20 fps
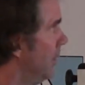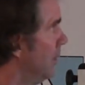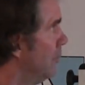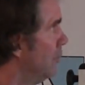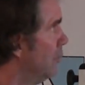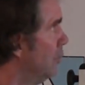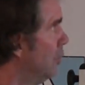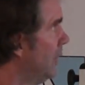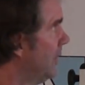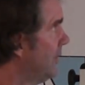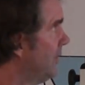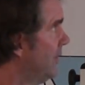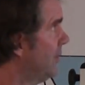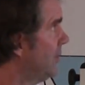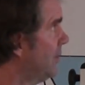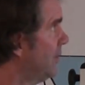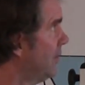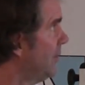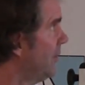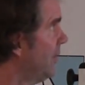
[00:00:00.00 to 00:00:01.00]
Rule 18
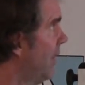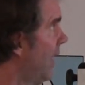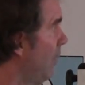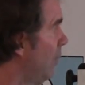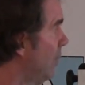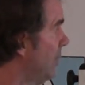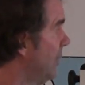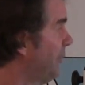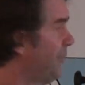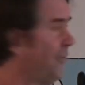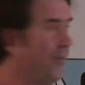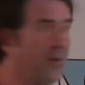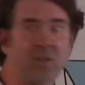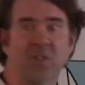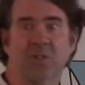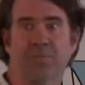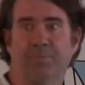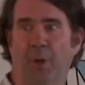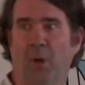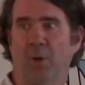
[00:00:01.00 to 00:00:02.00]
turns on when the
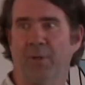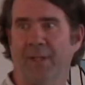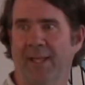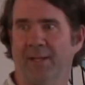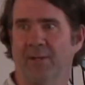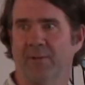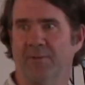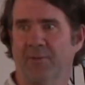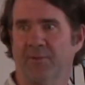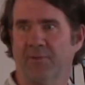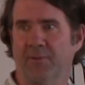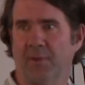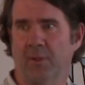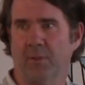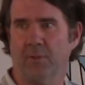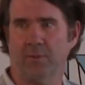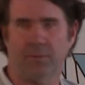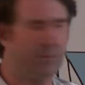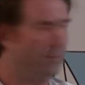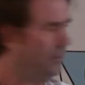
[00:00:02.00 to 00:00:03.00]
first boat enters the
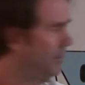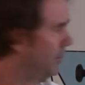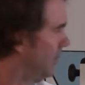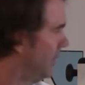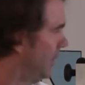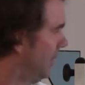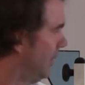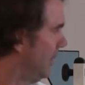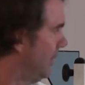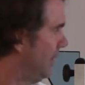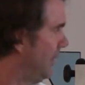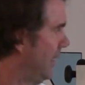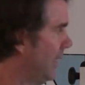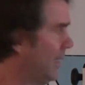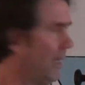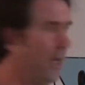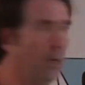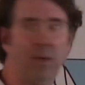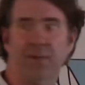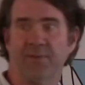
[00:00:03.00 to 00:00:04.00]
zone.
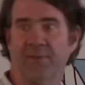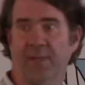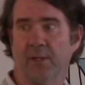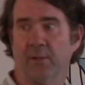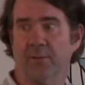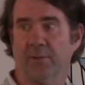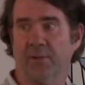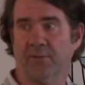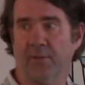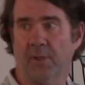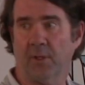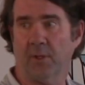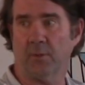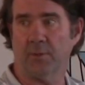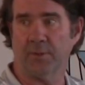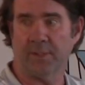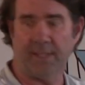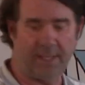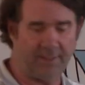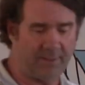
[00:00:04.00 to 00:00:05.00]
Yellow has entered the
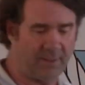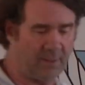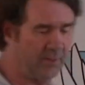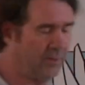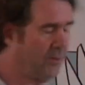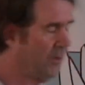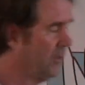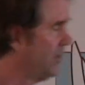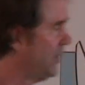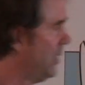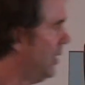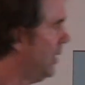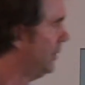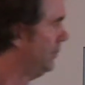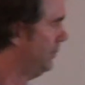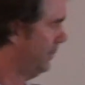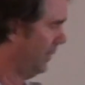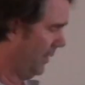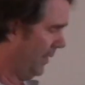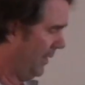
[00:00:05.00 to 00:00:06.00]
zone. 18 turns
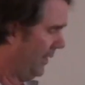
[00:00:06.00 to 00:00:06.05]
on.